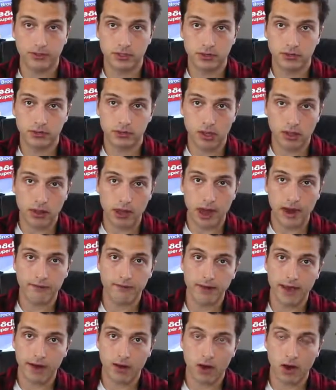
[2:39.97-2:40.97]
So there's a lot
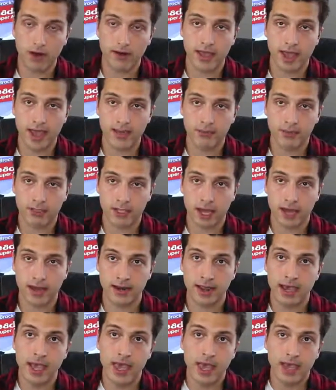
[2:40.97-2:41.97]
of that on
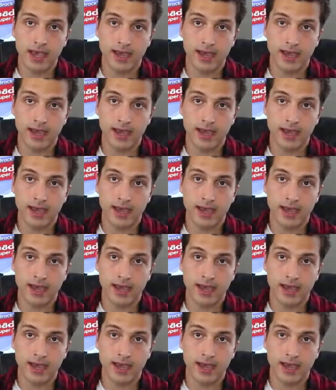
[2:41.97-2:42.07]
Amazon.